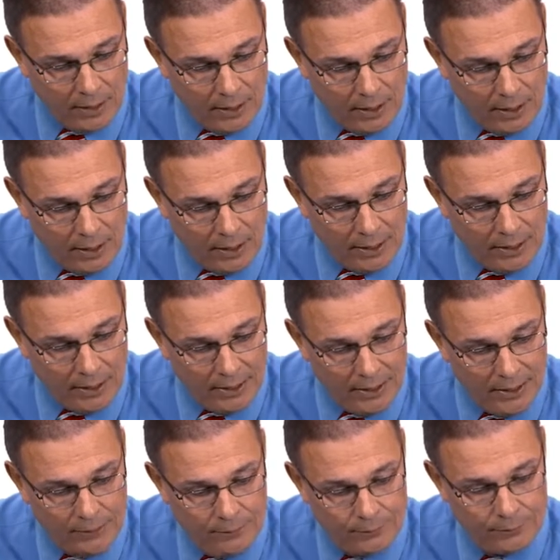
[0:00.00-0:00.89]

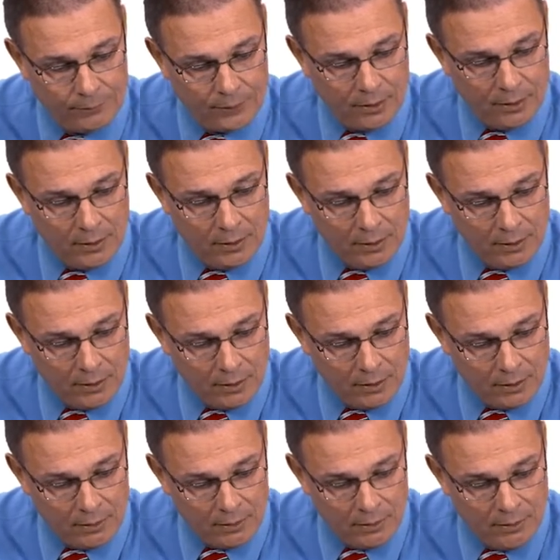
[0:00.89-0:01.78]
I
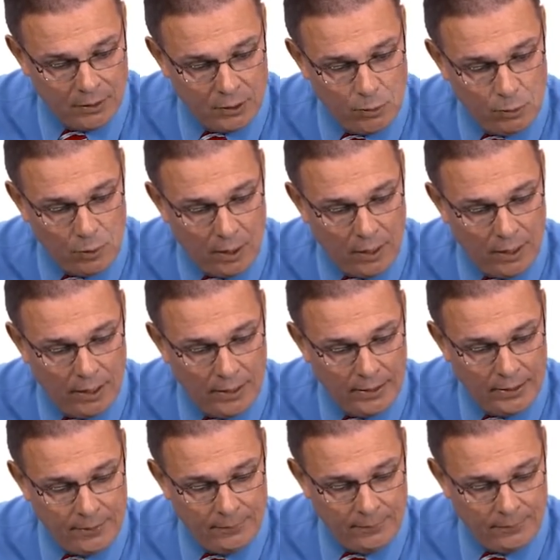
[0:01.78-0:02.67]
dy
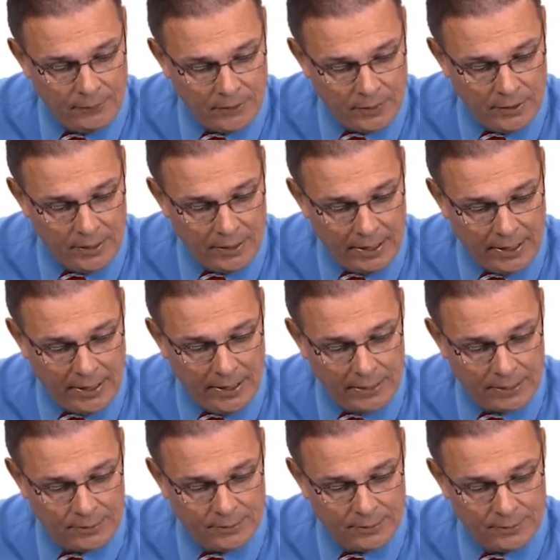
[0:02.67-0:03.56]

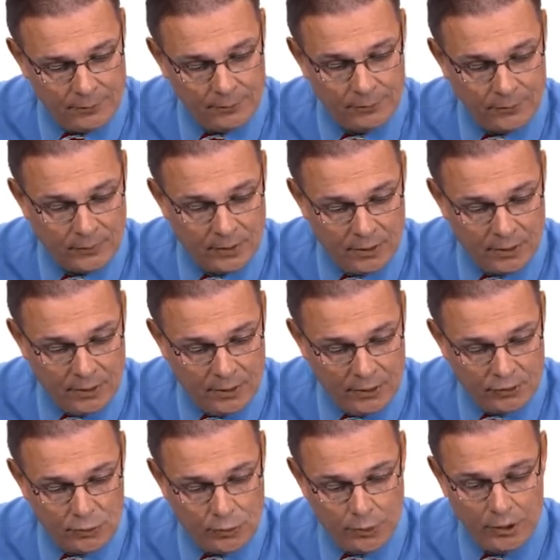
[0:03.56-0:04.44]
dx
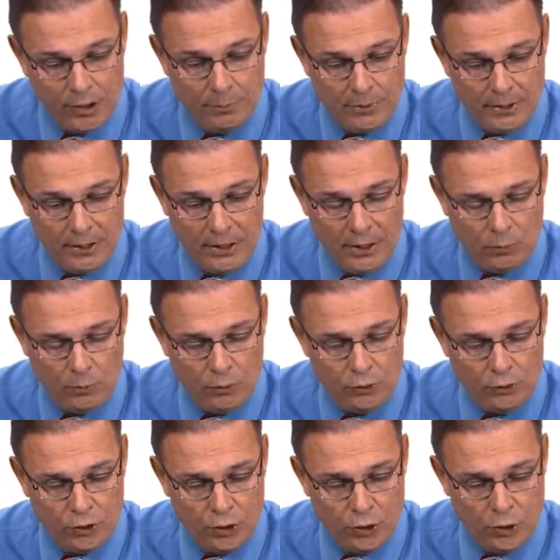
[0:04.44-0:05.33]
is going to be equal
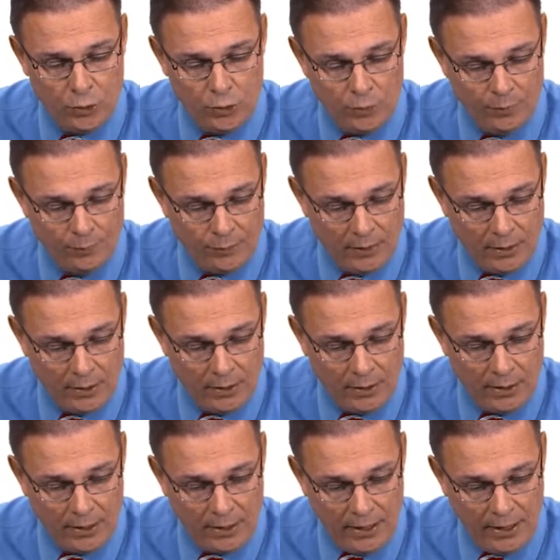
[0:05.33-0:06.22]
to
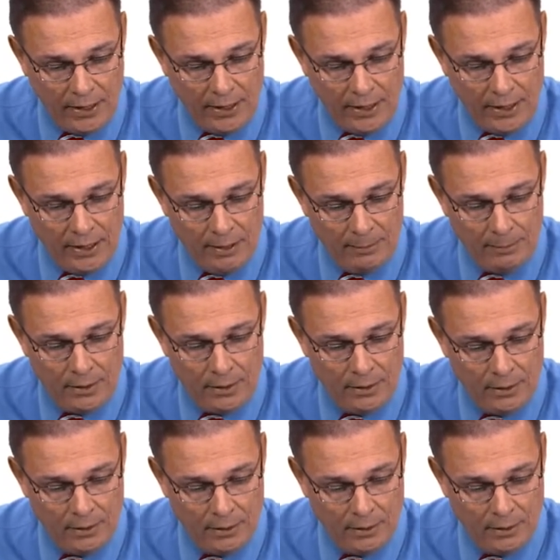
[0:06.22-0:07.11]
m
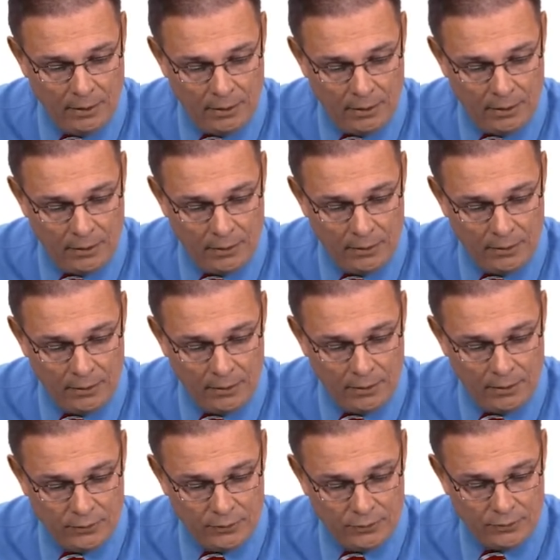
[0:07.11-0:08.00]

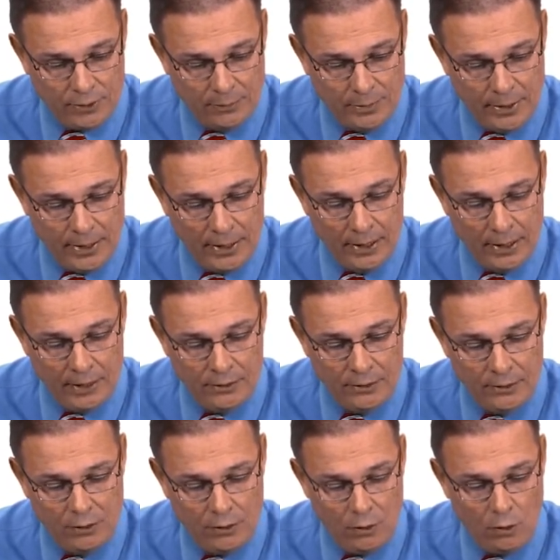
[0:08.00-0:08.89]
sub
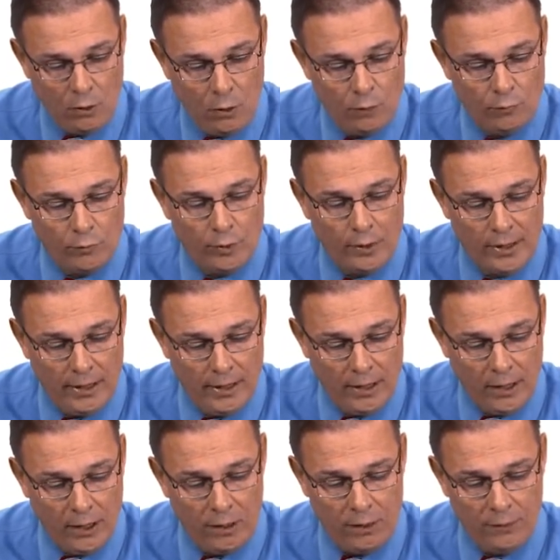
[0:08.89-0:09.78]
n over
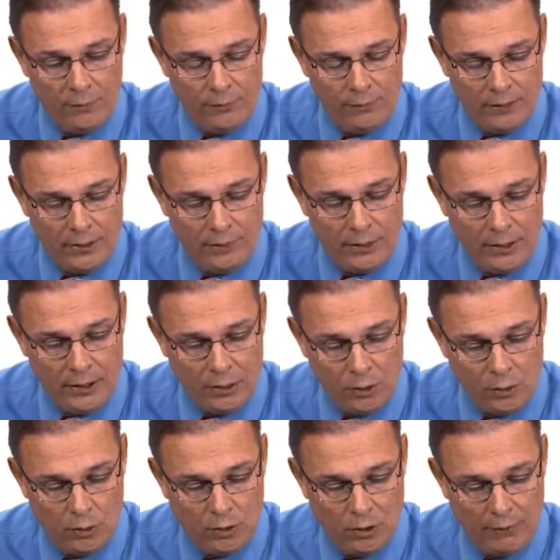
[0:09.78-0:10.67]
L, and the
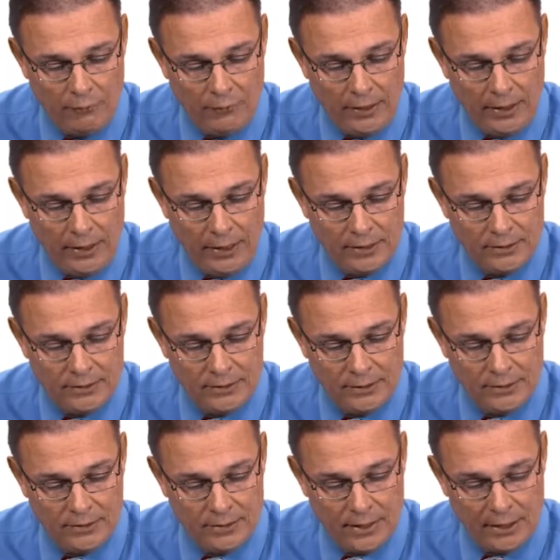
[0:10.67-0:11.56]
integral of x
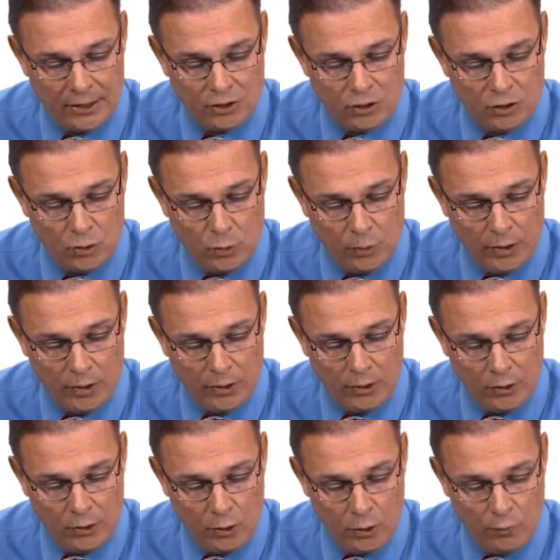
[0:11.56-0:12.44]
is x
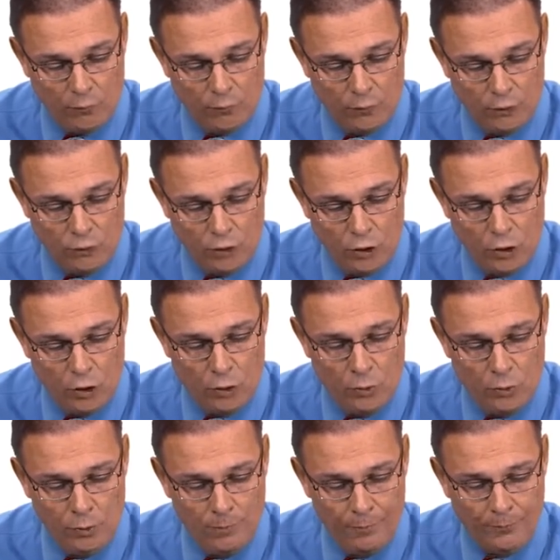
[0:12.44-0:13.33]
squared over
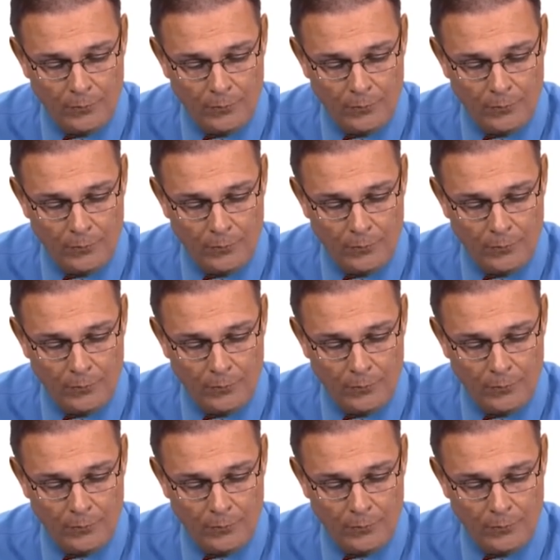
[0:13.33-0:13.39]
2,